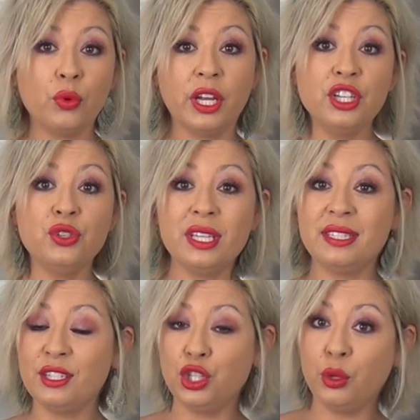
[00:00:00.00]
We're gonna do
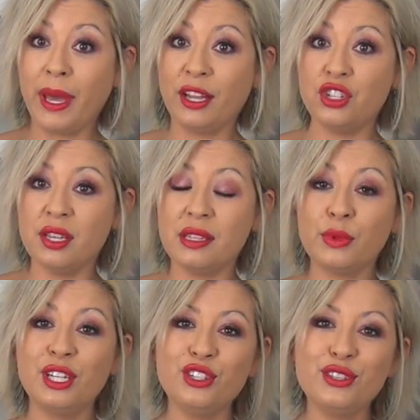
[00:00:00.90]
this in 2 batches.
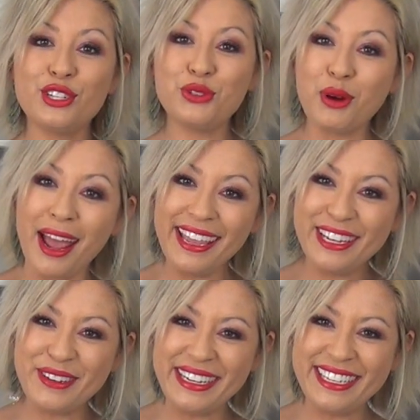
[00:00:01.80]
I'm gonna do the dry
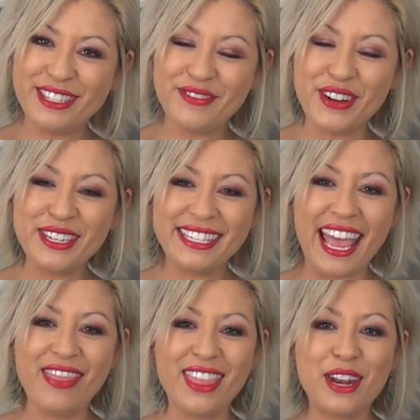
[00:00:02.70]
ingredients
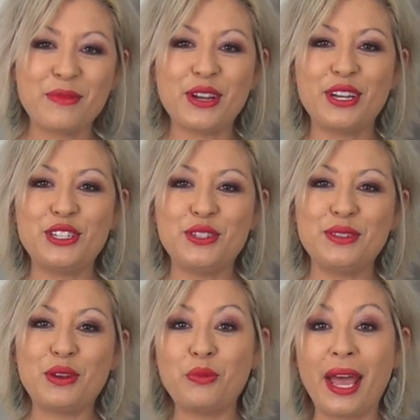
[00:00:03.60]
first, and then we're gonna
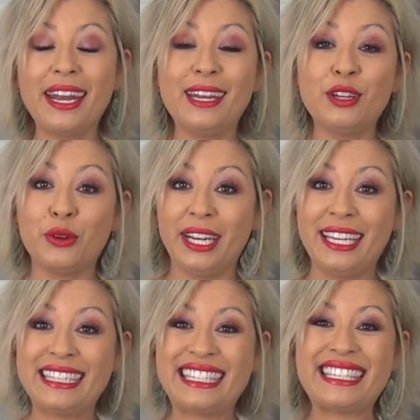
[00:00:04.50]
do the wet
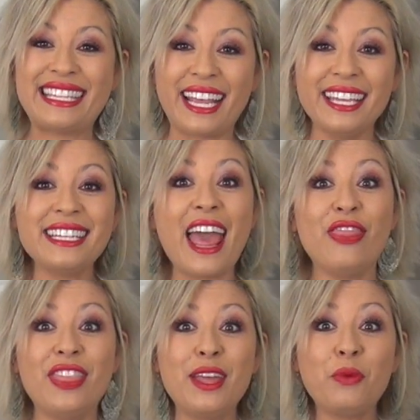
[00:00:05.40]
ingredients second,
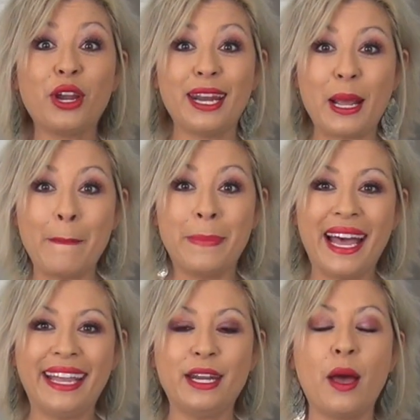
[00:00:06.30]
and then we're gonna
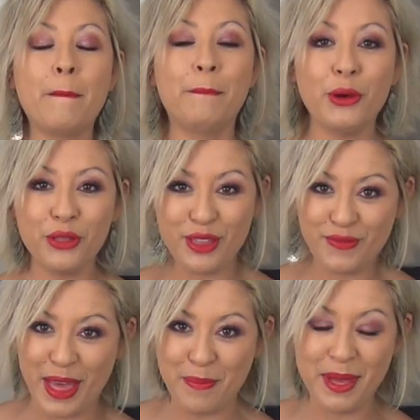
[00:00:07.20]
combine both of them.